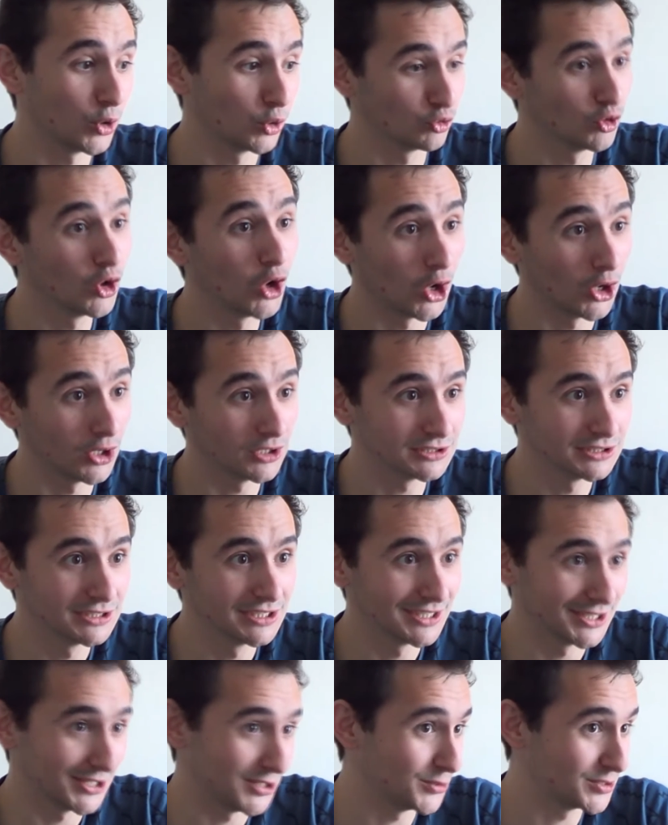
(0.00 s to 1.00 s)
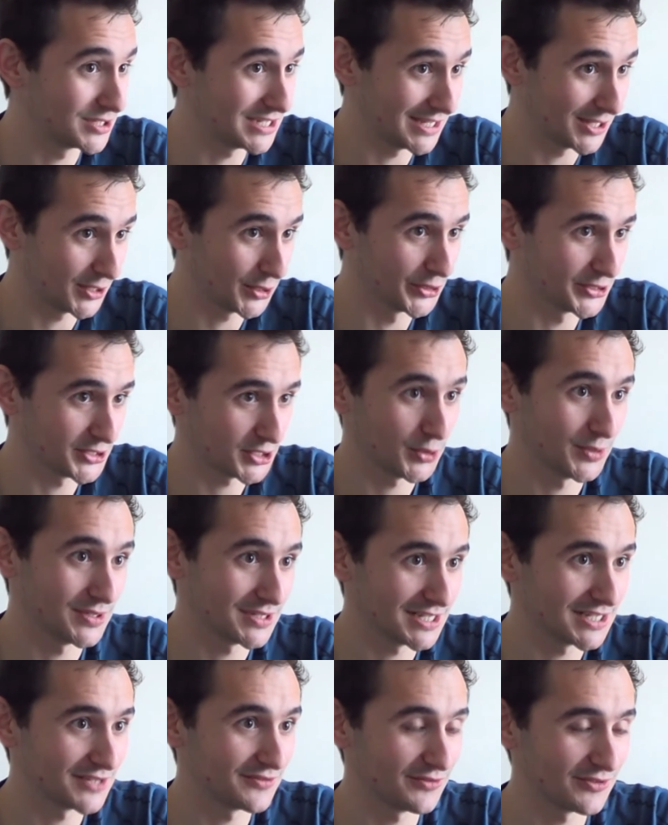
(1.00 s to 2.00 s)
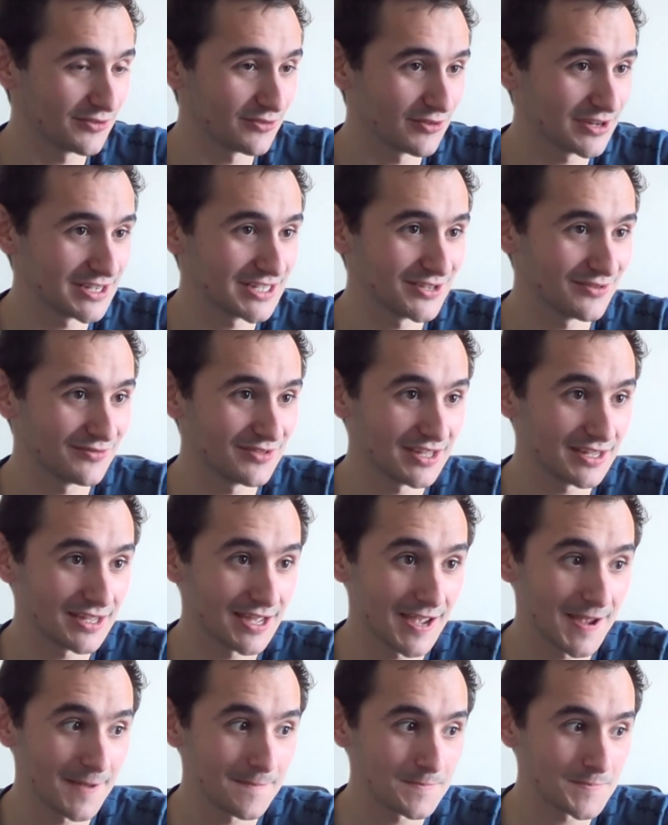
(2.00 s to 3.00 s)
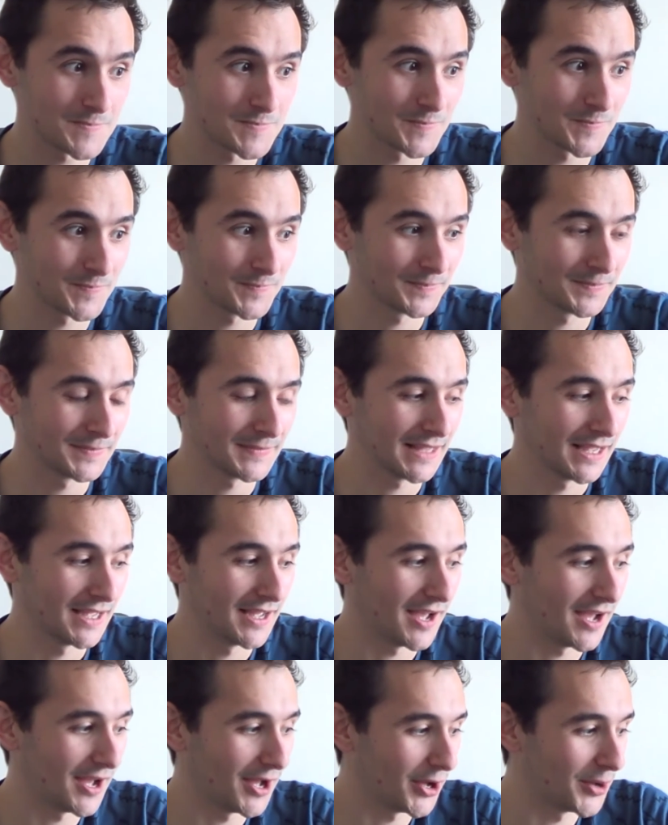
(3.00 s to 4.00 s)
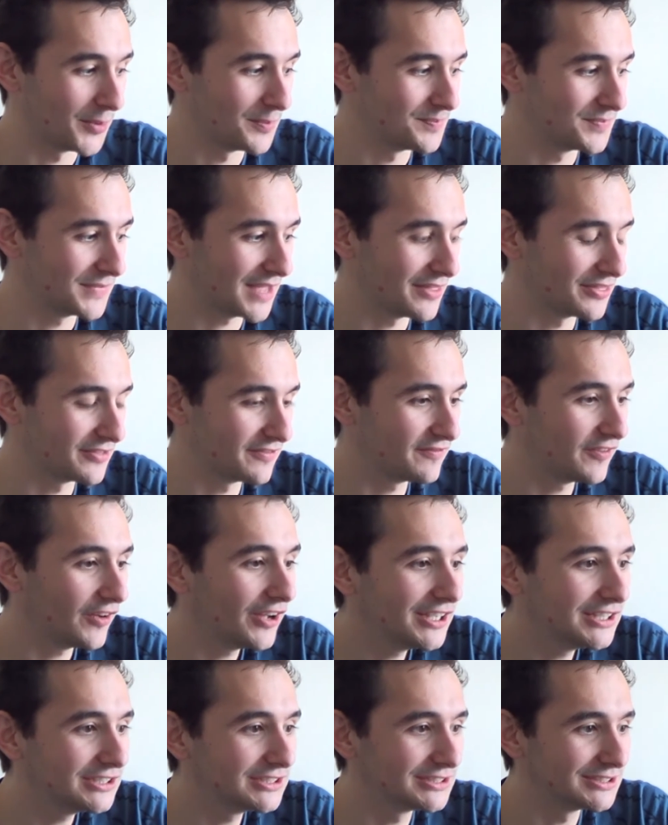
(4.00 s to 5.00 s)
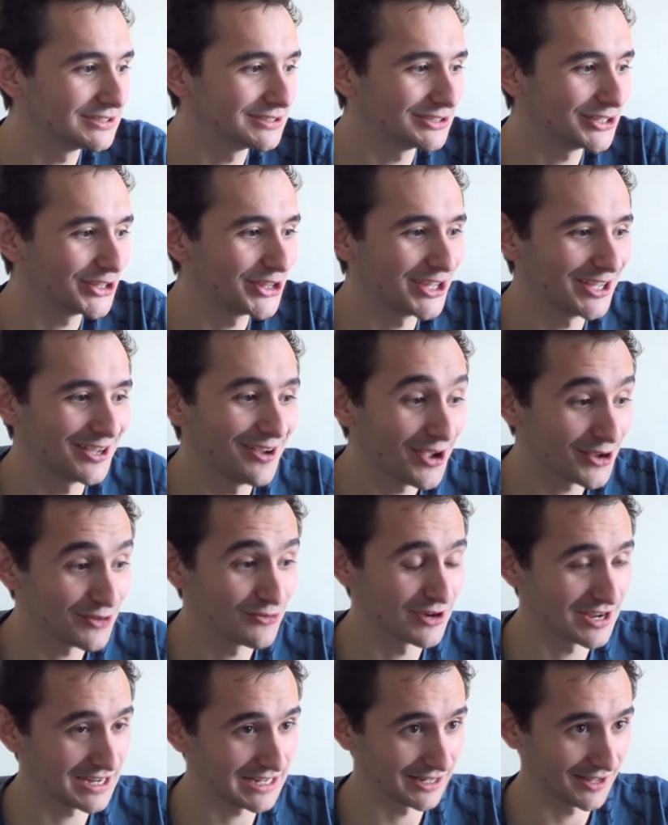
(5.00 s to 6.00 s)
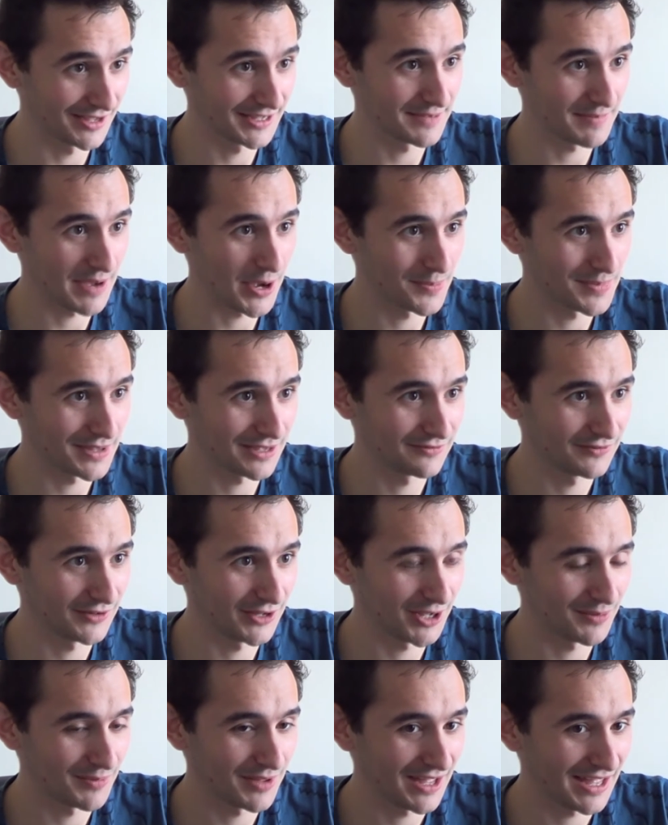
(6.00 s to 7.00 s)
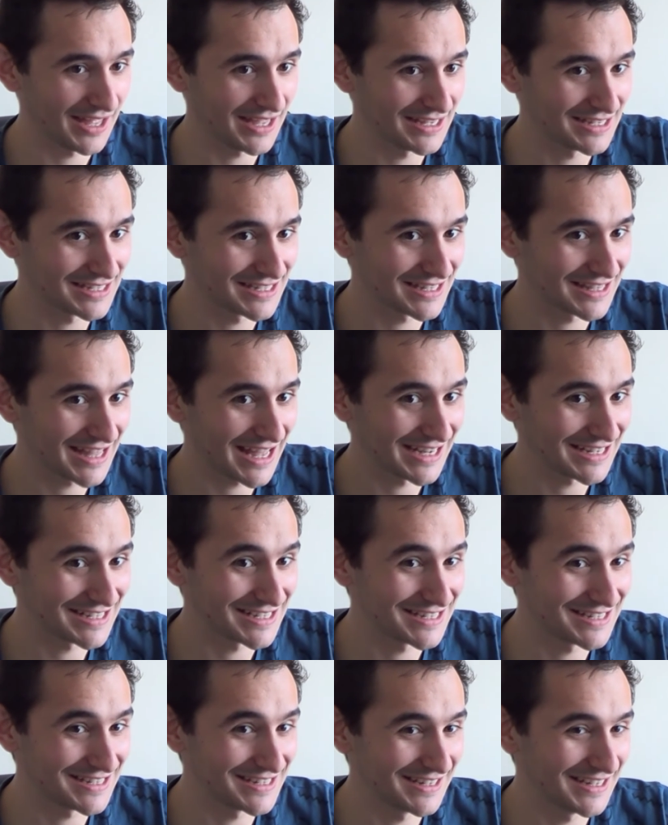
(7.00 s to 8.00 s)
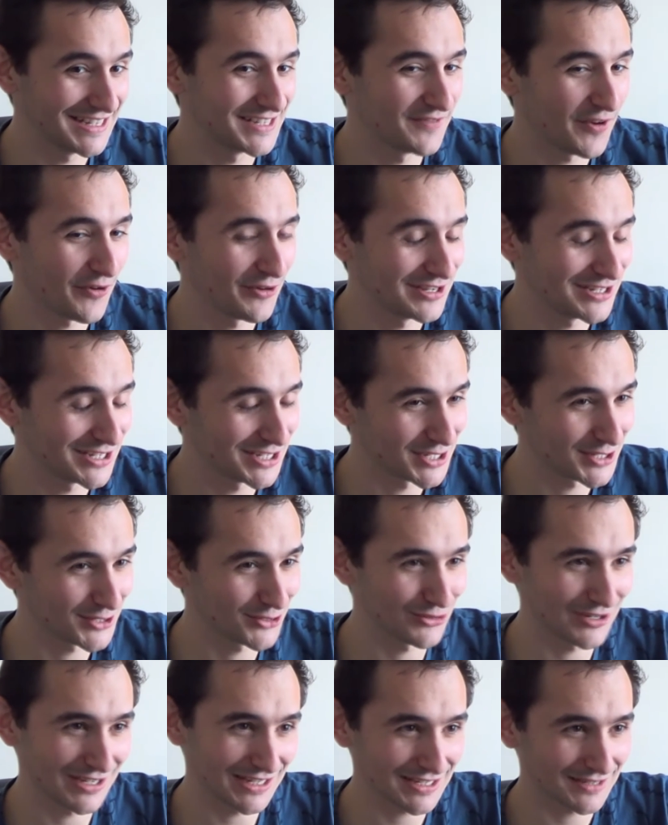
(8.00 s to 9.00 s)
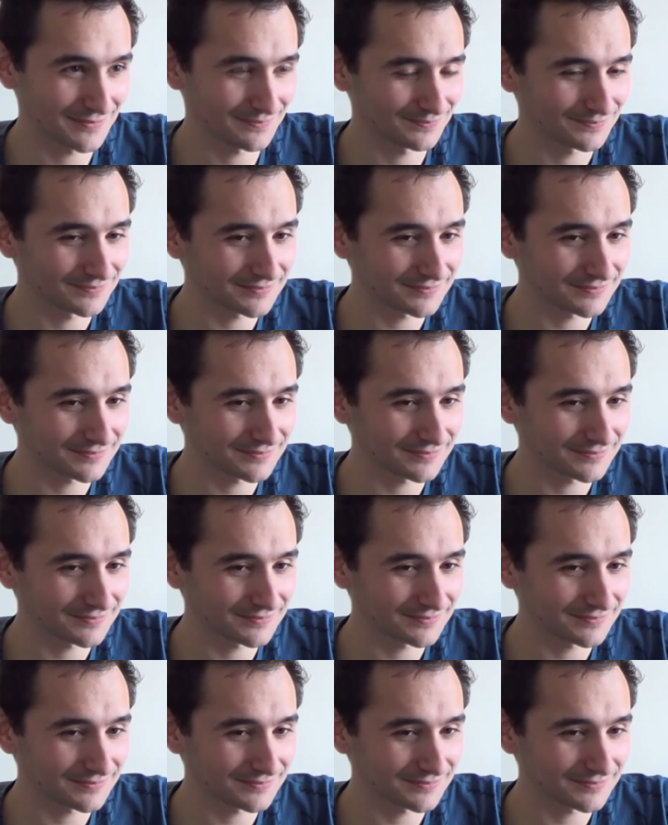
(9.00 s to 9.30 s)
or wrong, you'll see the consequences for the rest of the game. And the final thing I really like about Big Pharma is that it's very discrete.